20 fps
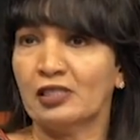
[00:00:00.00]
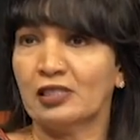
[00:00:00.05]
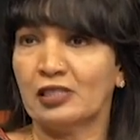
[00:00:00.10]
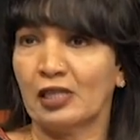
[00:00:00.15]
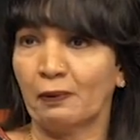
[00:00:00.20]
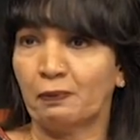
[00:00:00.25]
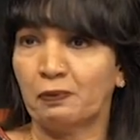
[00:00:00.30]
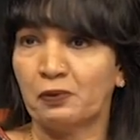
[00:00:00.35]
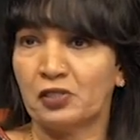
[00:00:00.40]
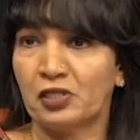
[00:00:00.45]

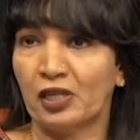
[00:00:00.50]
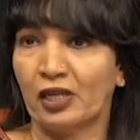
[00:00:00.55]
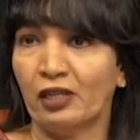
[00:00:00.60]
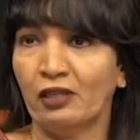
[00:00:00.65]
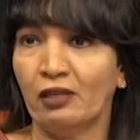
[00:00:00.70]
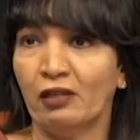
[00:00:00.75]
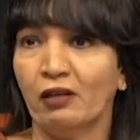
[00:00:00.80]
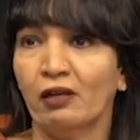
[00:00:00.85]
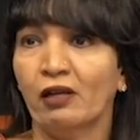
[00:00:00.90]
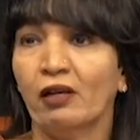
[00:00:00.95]

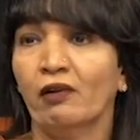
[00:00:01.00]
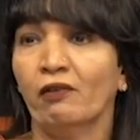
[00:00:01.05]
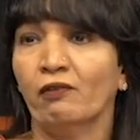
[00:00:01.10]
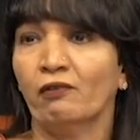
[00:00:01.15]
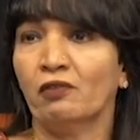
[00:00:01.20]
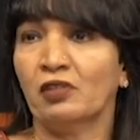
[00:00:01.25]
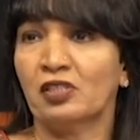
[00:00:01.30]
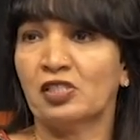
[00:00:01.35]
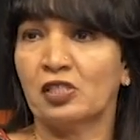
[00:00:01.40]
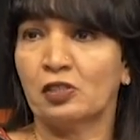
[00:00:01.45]
substrate
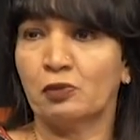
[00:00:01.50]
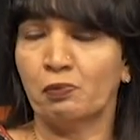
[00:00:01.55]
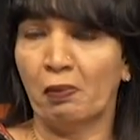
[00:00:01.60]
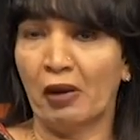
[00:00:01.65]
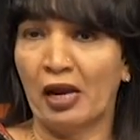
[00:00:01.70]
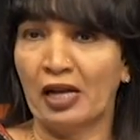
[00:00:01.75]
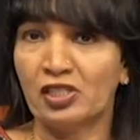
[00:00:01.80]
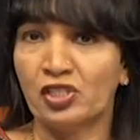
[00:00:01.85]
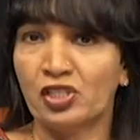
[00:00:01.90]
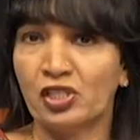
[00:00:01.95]
which is
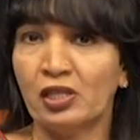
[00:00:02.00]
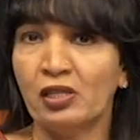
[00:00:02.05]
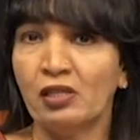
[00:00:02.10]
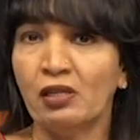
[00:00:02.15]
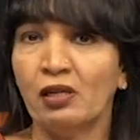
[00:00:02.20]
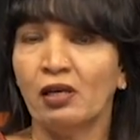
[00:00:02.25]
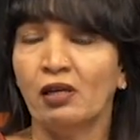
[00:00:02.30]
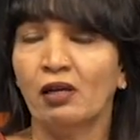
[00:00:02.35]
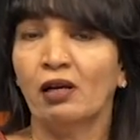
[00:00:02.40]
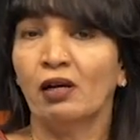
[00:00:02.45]

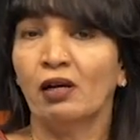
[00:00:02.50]
matching,